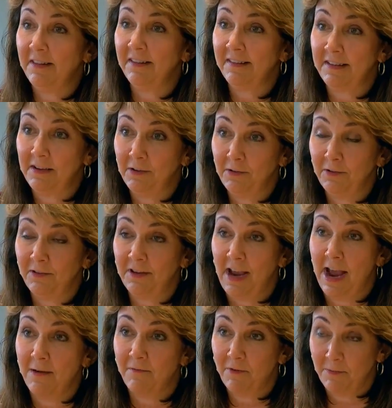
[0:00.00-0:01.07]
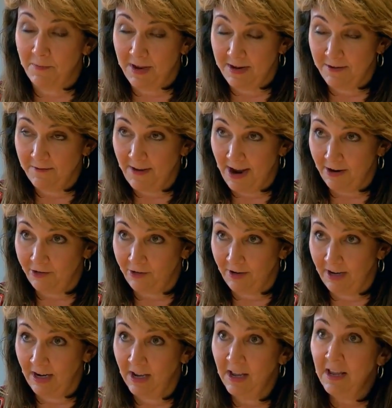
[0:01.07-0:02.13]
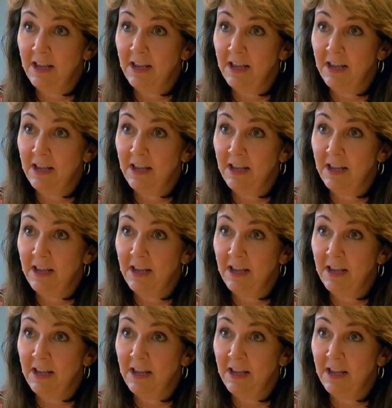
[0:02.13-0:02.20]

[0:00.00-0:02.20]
the skills gap for manufacturing. Debbie